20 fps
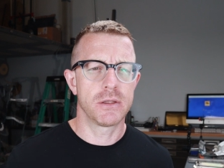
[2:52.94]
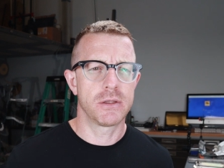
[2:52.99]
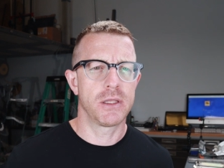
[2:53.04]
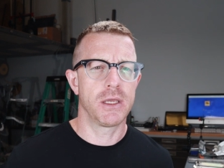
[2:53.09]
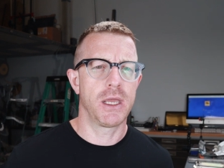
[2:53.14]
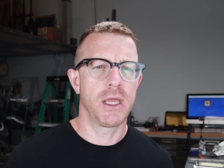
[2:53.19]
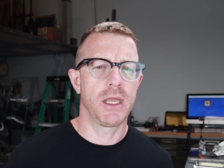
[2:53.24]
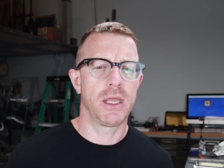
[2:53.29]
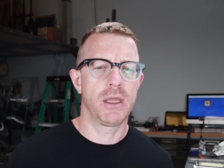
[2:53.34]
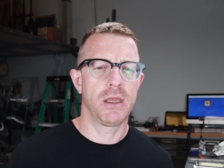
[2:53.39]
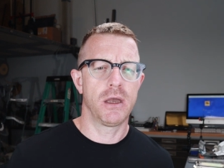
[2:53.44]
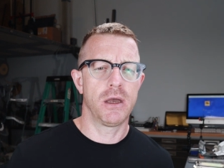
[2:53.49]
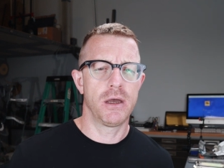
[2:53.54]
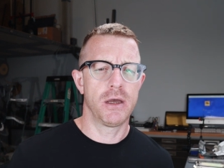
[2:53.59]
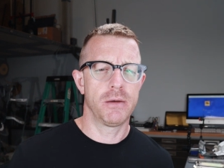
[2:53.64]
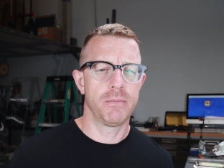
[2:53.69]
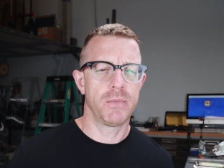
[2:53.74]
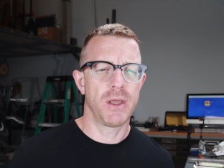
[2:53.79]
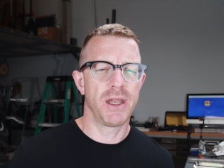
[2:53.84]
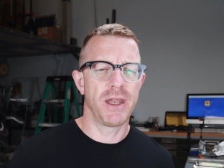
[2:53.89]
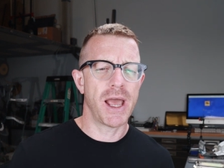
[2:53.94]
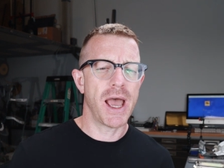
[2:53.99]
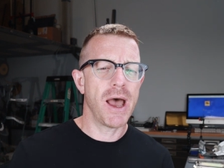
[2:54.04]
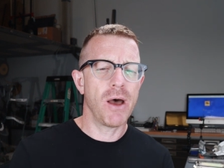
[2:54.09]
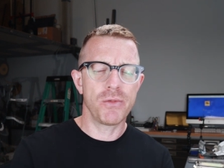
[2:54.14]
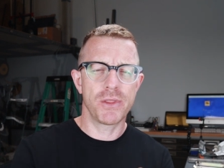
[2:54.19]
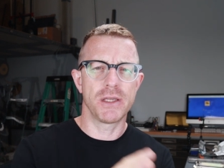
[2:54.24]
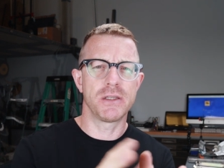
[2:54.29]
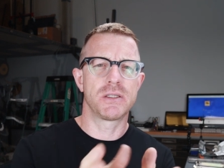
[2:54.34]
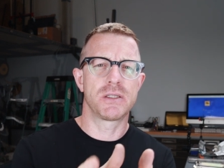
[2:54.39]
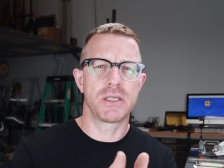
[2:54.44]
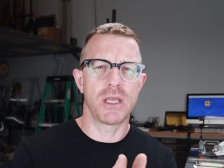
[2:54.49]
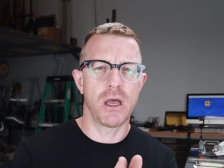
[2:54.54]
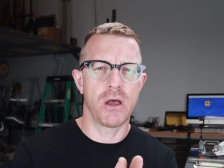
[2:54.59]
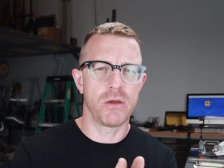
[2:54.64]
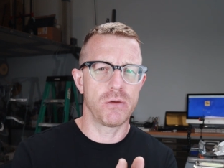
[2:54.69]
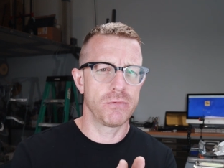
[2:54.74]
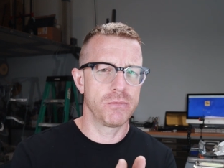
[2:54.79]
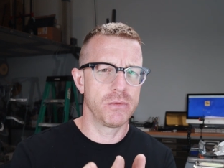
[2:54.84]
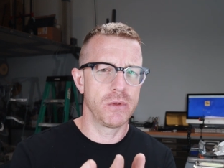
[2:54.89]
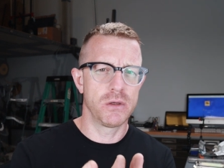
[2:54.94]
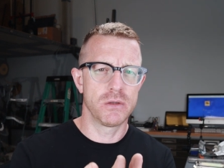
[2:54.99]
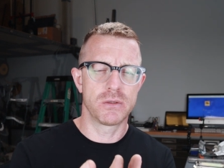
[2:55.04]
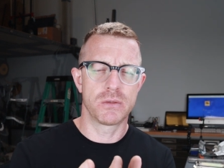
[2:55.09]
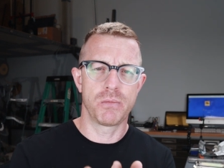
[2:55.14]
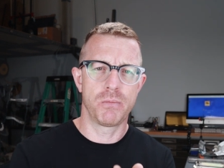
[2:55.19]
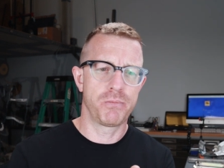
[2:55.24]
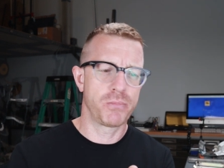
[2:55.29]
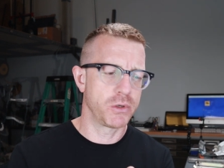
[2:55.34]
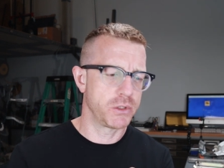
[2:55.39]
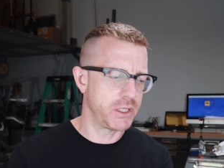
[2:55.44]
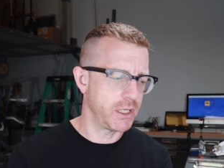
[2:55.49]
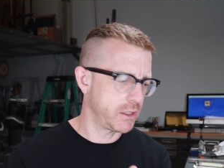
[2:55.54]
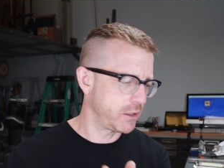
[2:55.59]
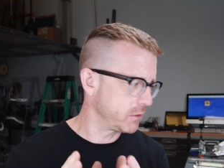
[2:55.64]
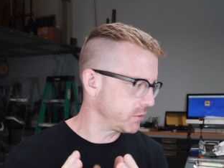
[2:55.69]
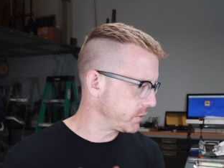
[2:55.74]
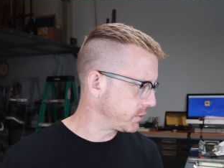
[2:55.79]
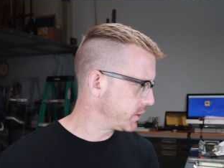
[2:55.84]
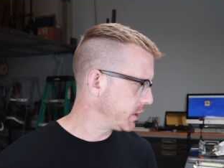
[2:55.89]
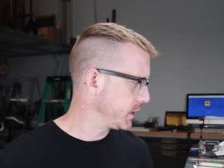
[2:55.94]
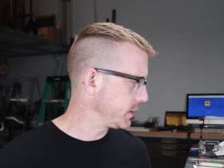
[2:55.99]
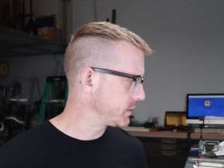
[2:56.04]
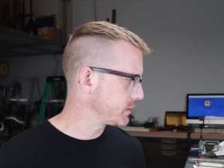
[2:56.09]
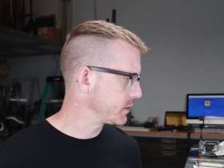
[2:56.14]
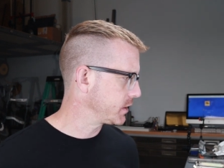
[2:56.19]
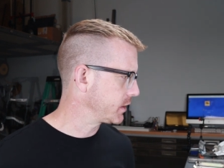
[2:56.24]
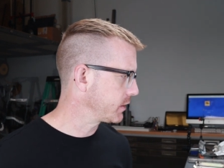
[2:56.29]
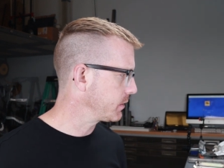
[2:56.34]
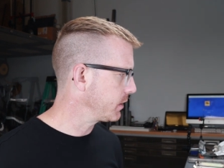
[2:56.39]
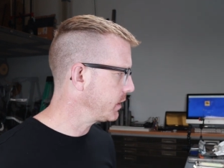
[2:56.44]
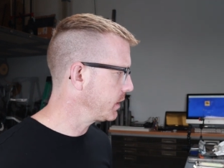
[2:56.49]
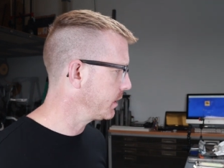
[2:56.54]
that they um, and how they sell uh, particular things. Like,